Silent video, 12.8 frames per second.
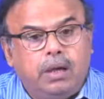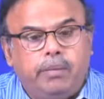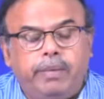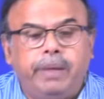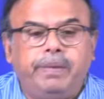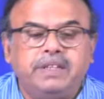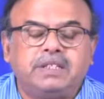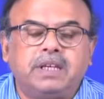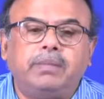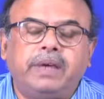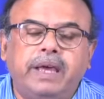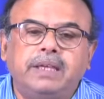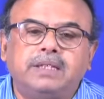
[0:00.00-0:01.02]
maybe
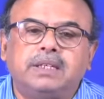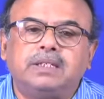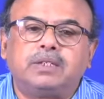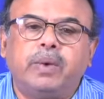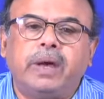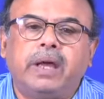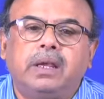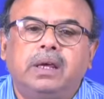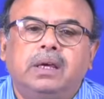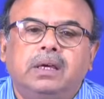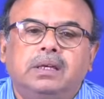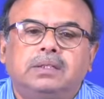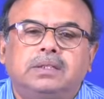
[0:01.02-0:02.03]
some cases where
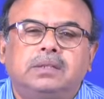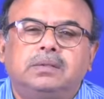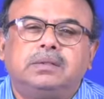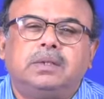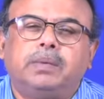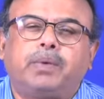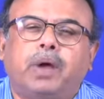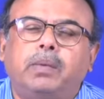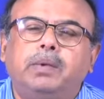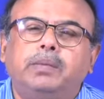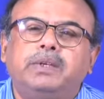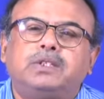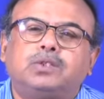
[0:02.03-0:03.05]
the
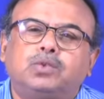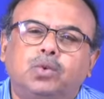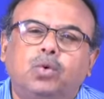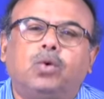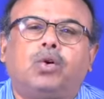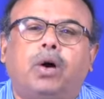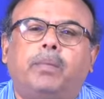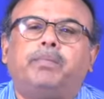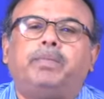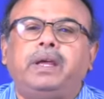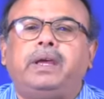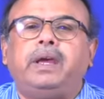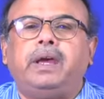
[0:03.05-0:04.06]
problem is so
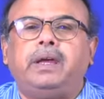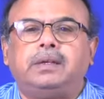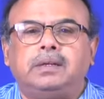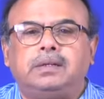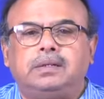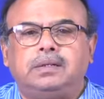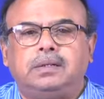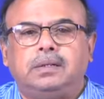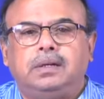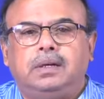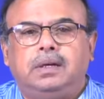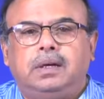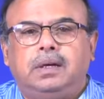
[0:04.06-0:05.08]
complicated.
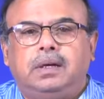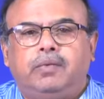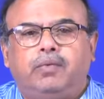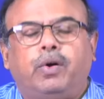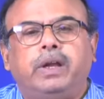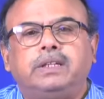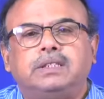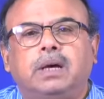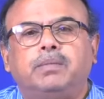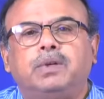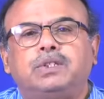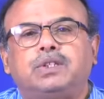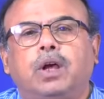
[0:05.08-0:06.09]
For
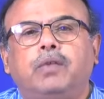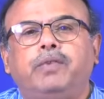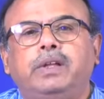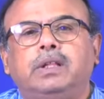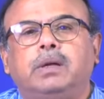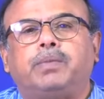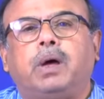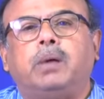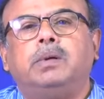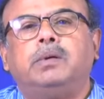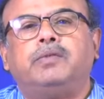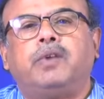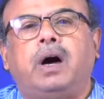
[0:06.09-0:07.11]
example, solving the
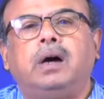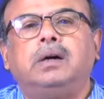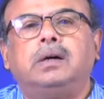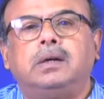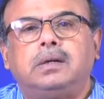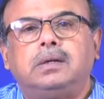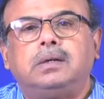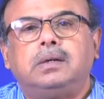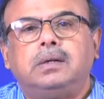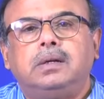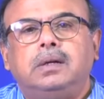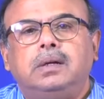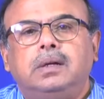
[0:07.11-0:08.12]
problem of hunger,
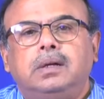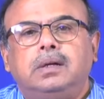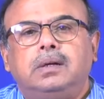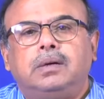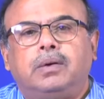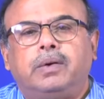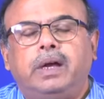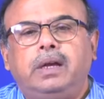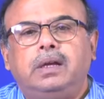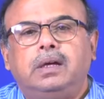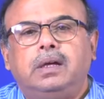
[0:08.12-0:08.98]
all right.